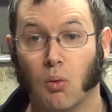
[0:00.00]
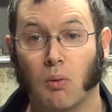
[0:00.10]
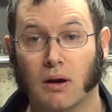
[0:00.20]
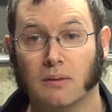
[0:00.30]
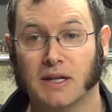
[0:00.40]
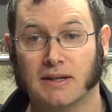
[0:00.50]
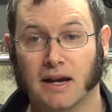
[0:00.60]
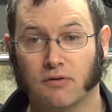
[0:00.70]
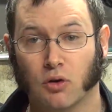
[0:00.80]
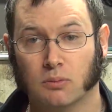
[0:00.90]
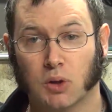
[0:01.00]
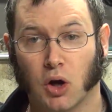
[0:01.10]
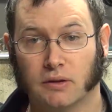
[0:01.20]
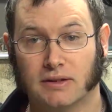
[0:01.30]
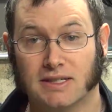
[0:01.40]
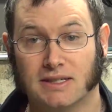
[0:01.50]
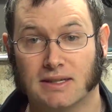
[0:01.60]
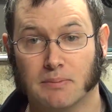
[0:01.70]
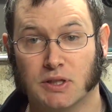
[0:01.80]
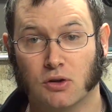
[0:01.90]
Welcome to Tech Photo Blog. This is
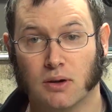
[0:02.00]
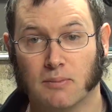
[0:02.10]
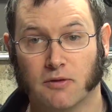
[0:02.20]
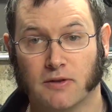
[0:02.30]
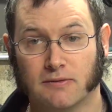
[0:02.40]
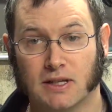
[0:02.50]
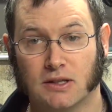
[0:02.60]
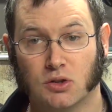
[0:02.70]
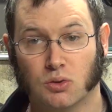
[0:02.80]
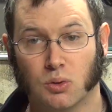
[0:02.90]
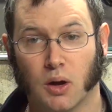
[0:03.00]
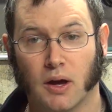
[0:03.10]
episode number fifty-two.